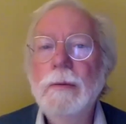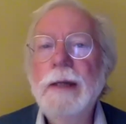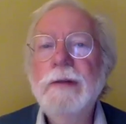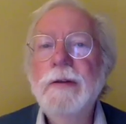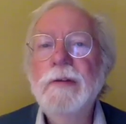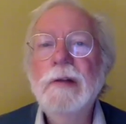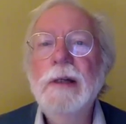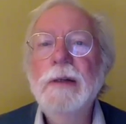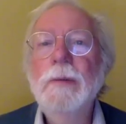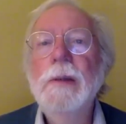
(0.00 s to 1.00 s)
entities
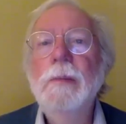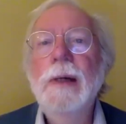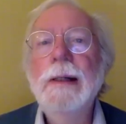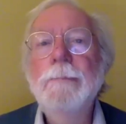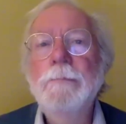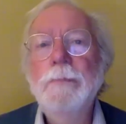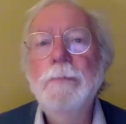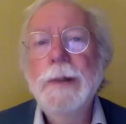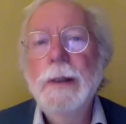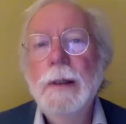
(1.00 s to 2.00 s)
like the World Bank.
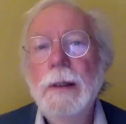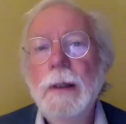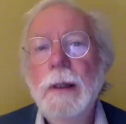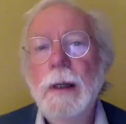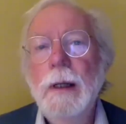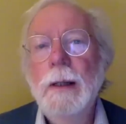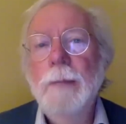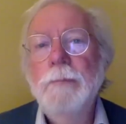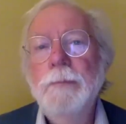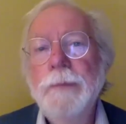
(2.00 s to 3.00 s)

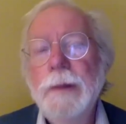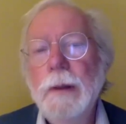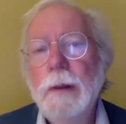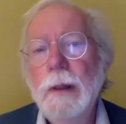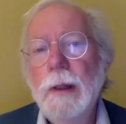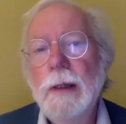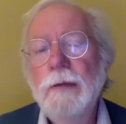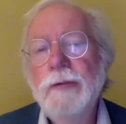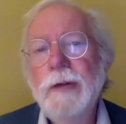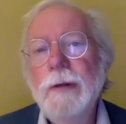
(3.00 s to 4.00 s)

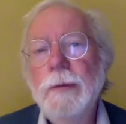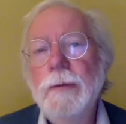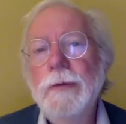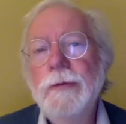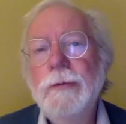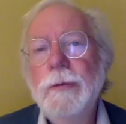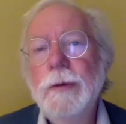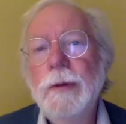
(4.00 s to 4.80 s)
And so it was